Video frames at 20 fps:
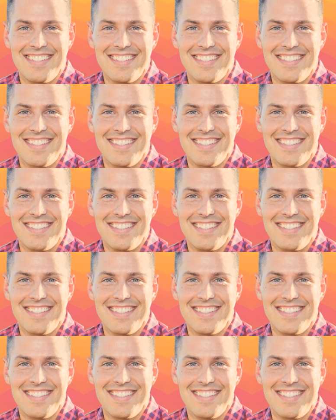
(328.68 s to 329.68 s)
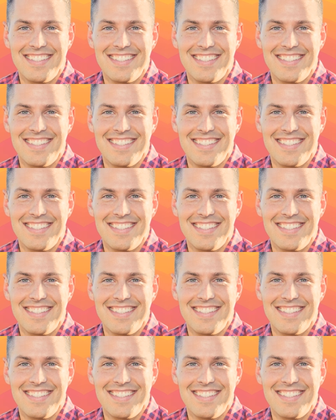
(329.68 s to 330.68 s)

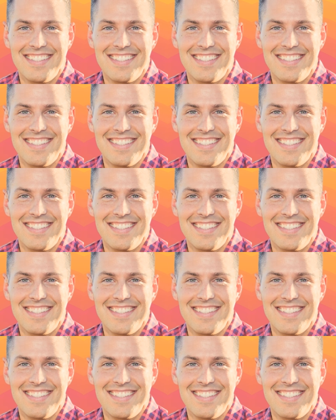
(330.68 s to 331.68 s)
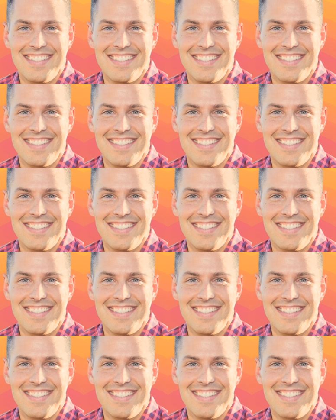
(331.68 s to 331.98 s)
The face doesn't move, so there is nothing to read.